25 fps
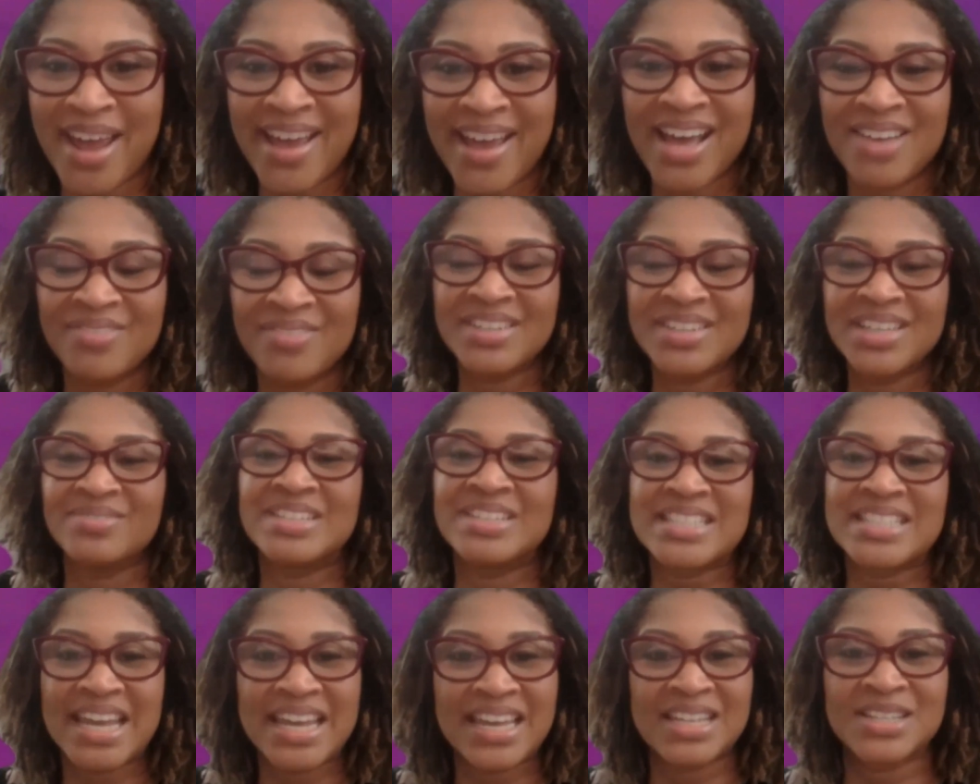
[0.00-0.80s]
I haven't
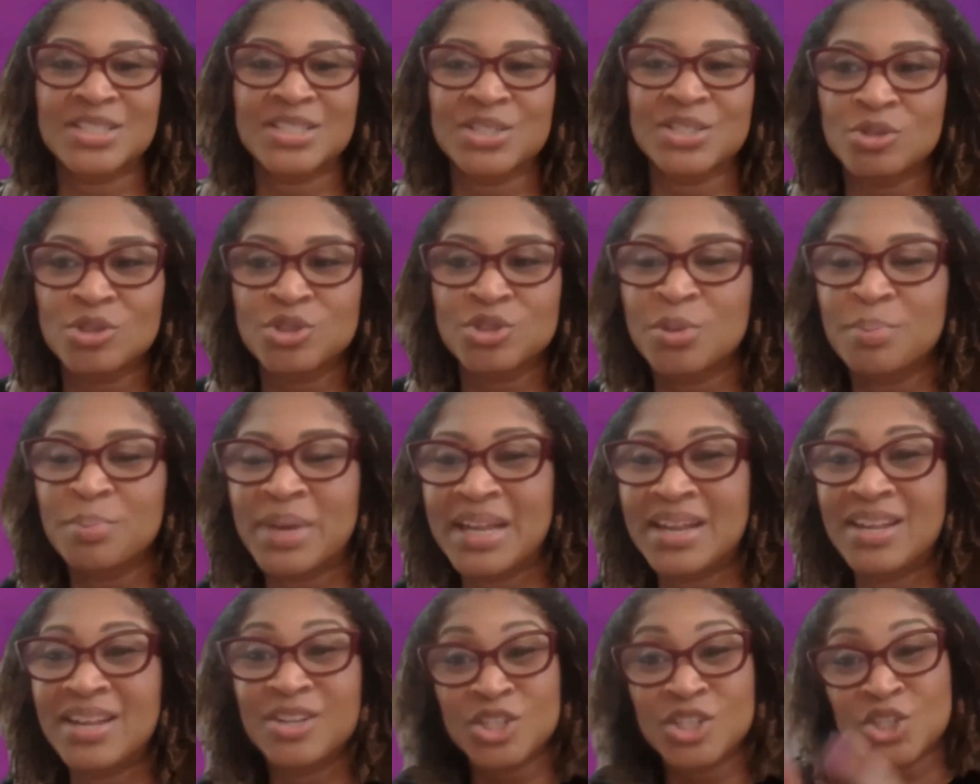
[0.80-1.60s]
even taken to social
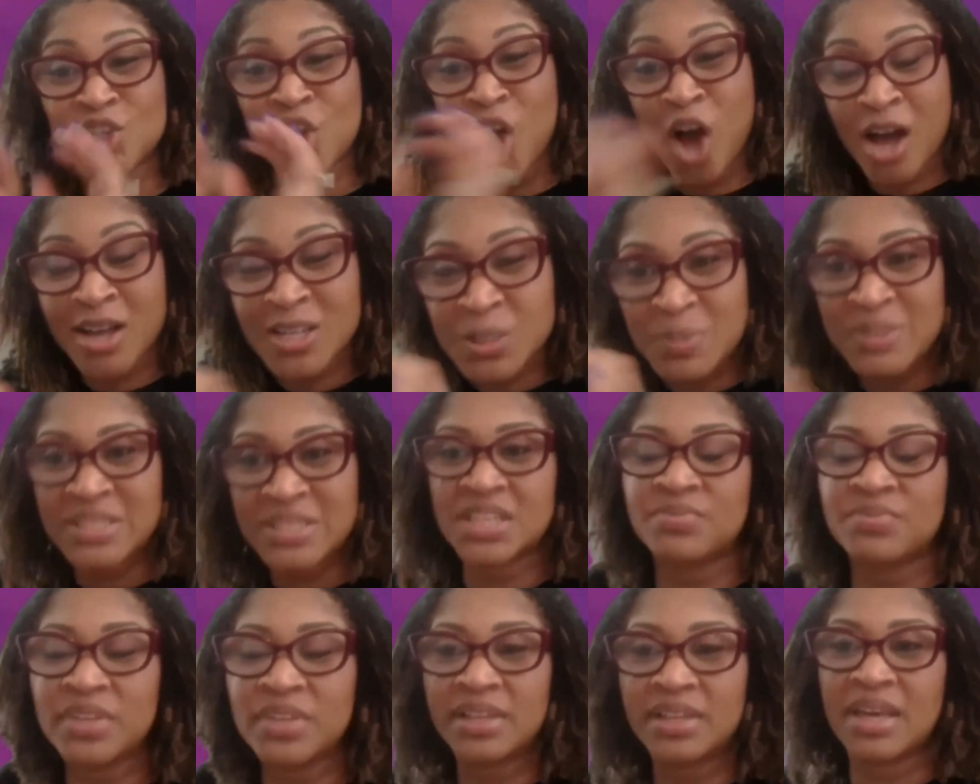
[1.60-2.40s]
media to talk
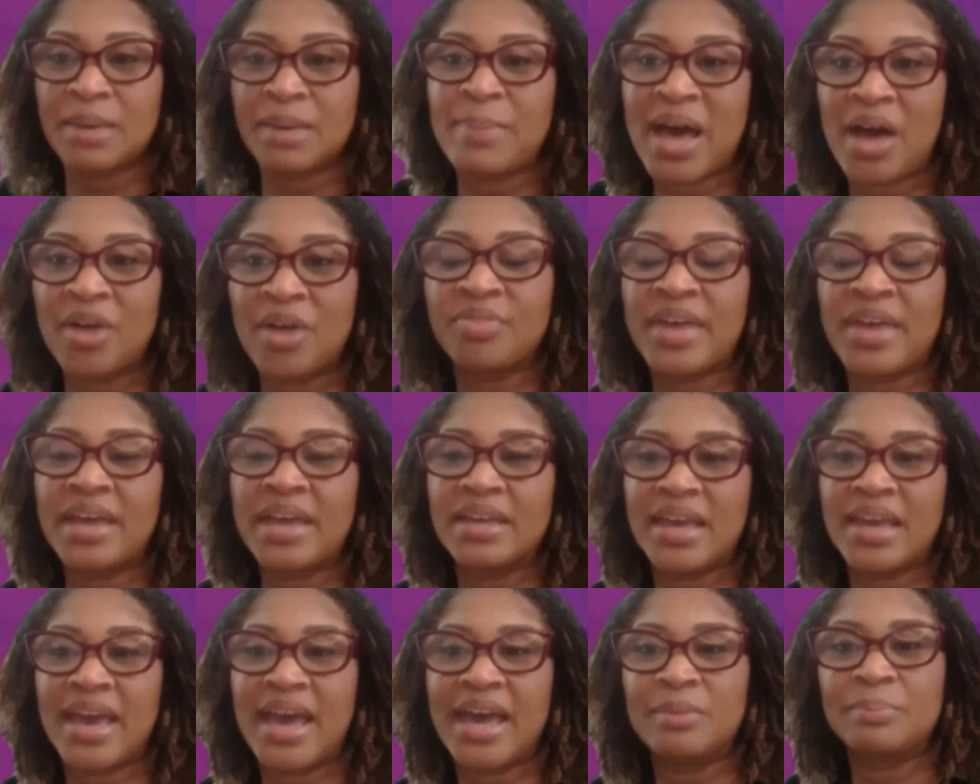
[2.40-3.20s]
specifically about
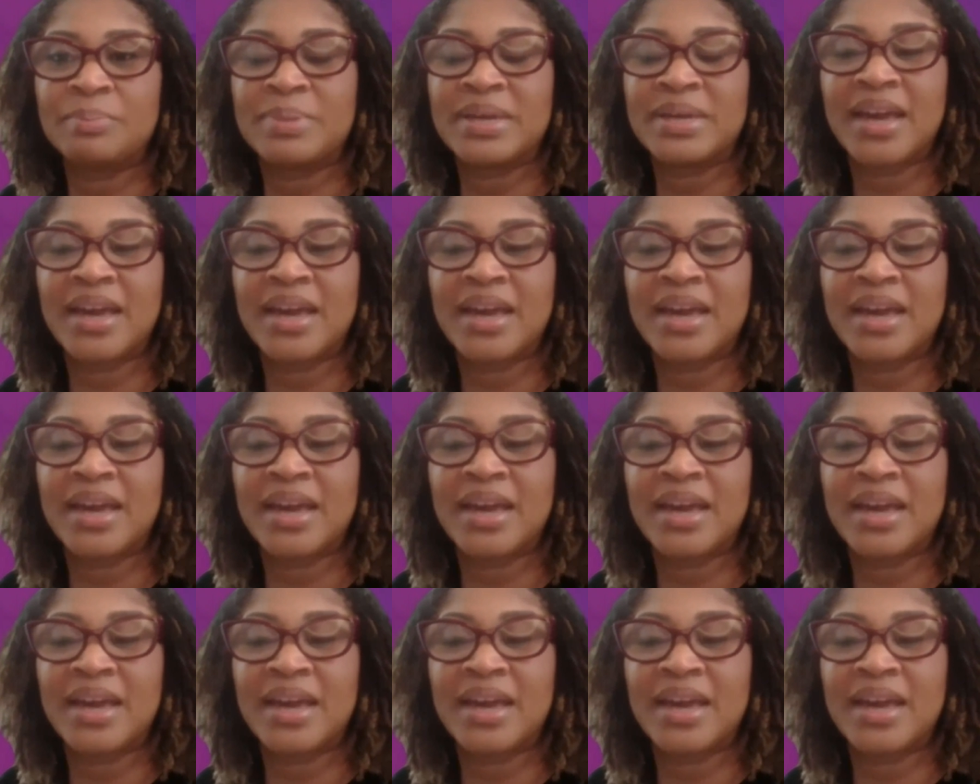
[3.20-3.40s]
that yet